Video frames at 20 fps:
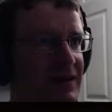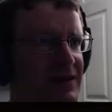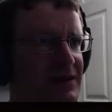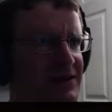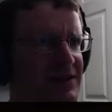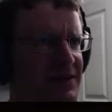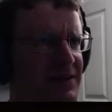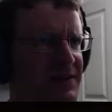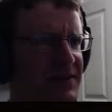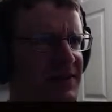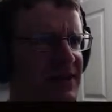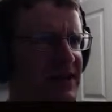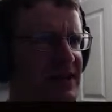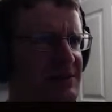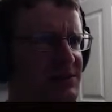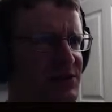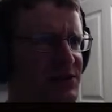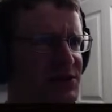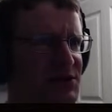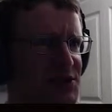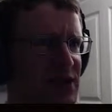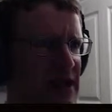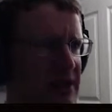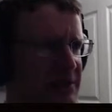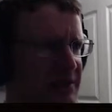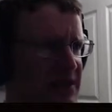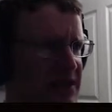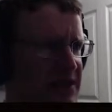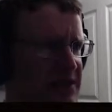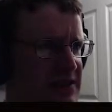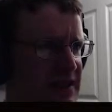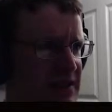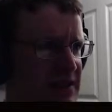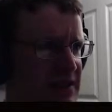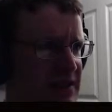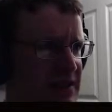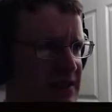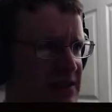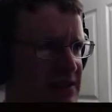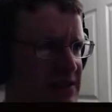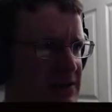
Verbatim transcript: Some of the names are in Japanese, I think.